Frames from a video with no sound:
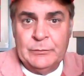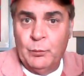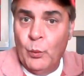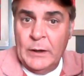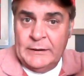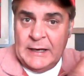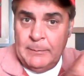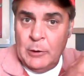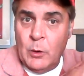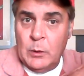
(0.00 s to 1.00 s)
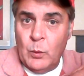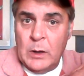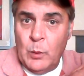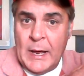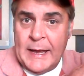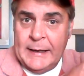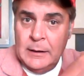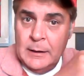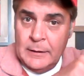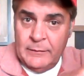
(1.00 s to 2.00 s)
One team going one way,
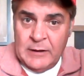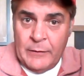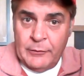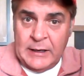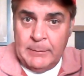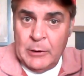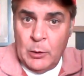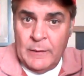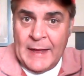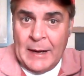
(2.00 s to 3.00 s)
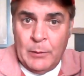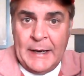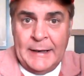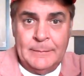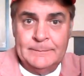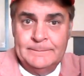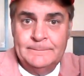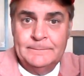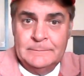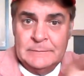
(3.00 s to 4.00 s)
the other team going that way.
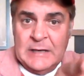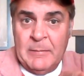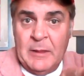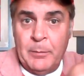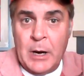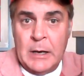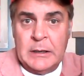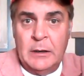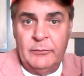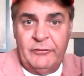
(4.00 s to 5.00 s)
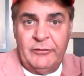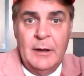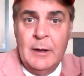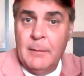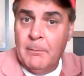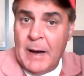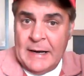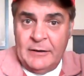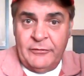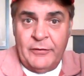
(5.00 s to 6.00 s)
Give me the Broncos.
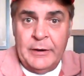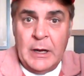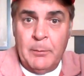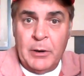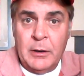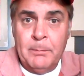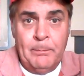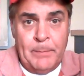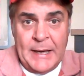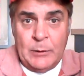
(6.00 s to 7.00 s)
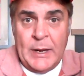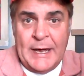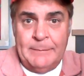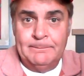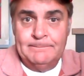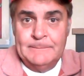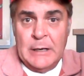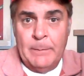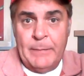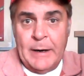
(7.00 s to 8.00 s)
Minus the number. Big win
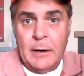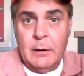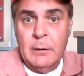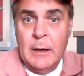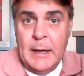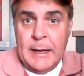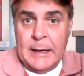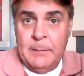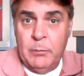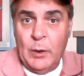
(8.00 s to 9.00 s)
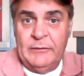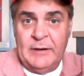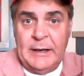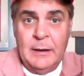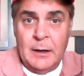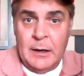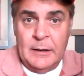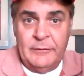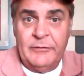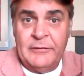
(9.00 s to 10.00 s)
up there in Boise
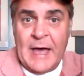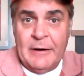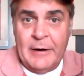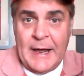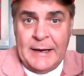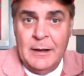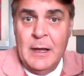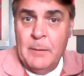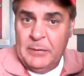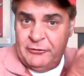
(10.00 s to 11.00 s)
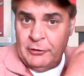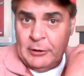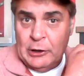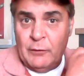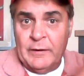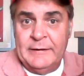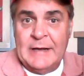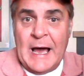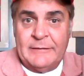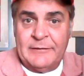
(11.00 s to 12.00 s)
on Saturday. Be sure and get over to
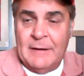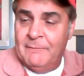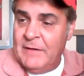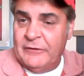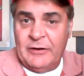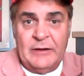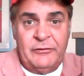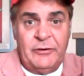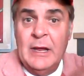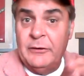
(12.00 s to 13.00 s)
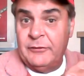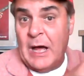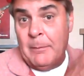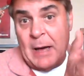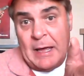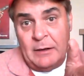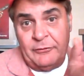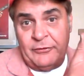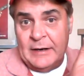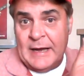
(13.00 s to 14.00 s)
Docs. Come visit us. Stop by on
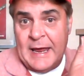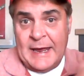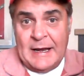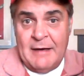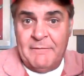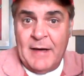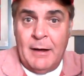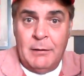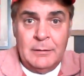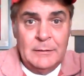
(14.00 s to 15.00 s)
Sunday. NFL.